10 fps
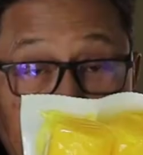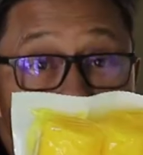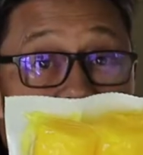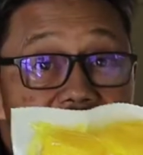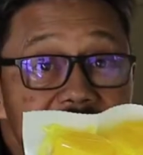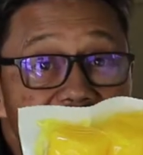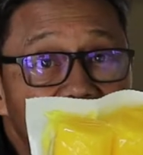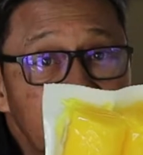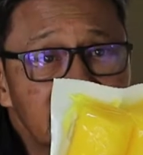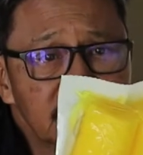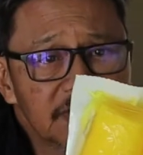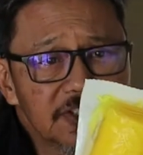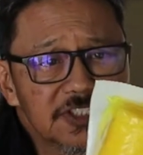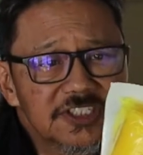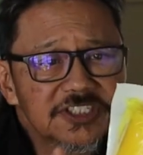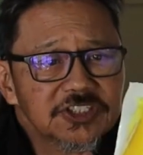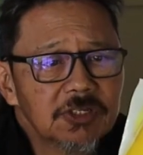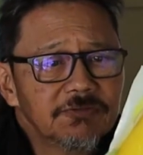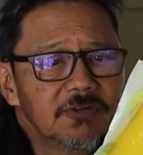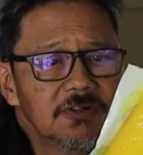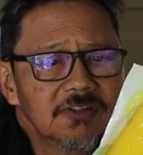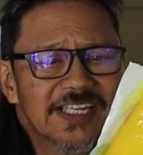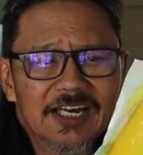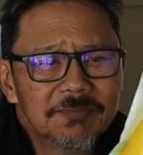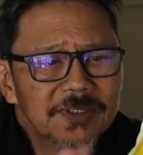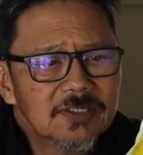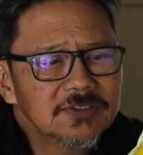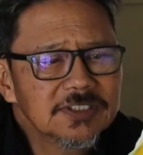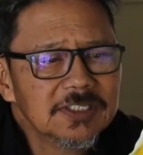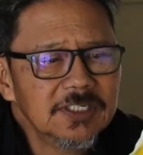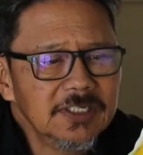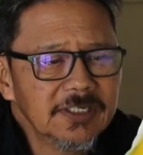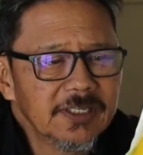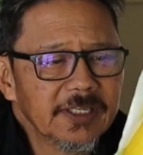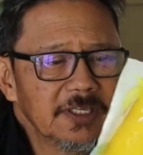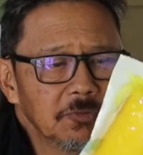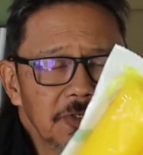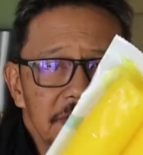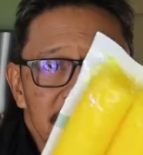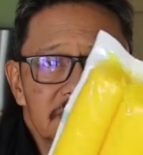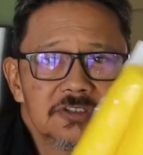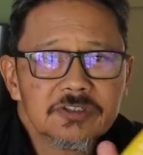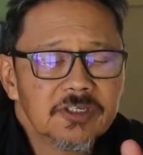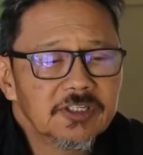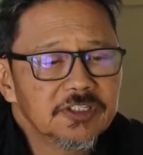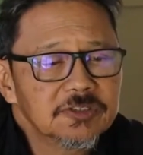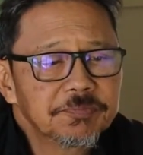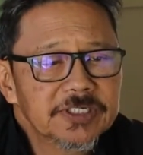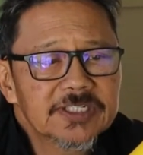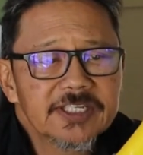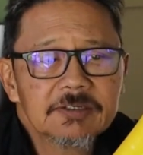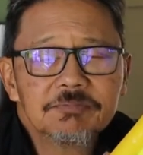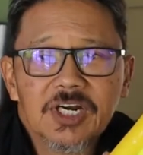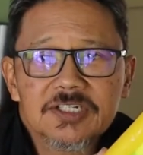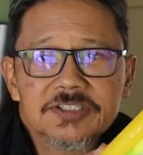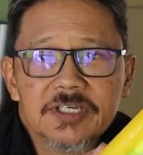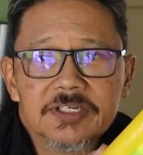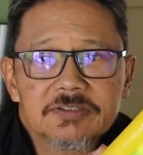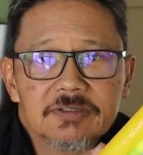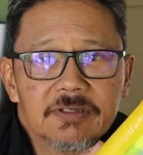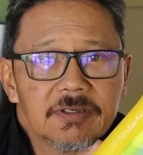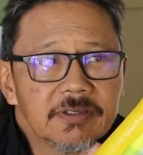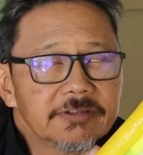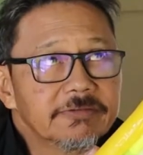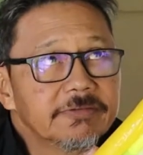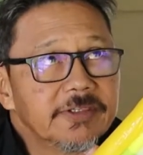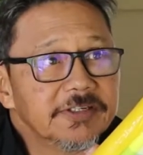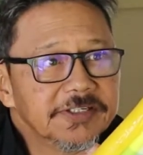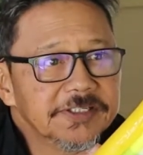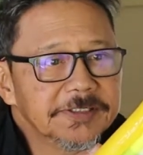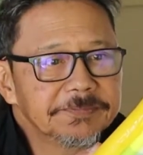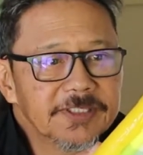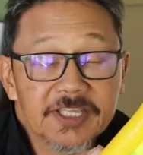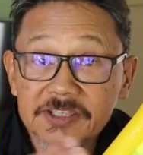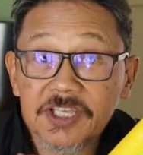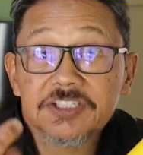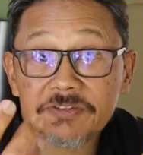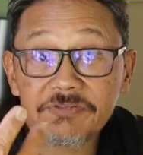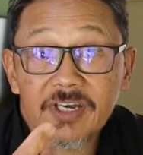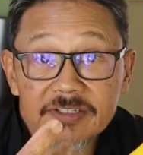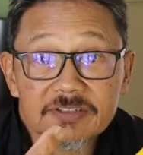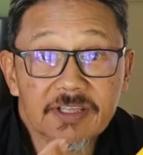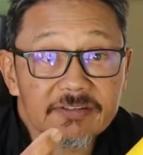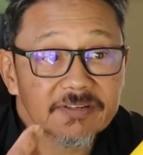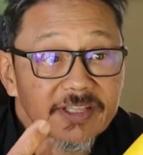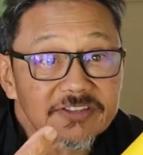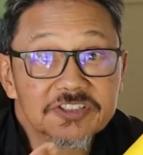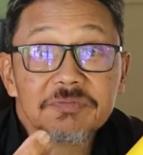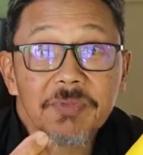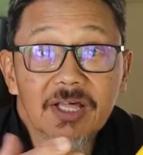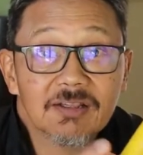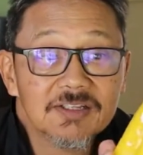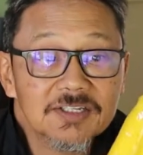because it's high in sulfur compounds, and when it's in its pickling process, it intensifies that smell.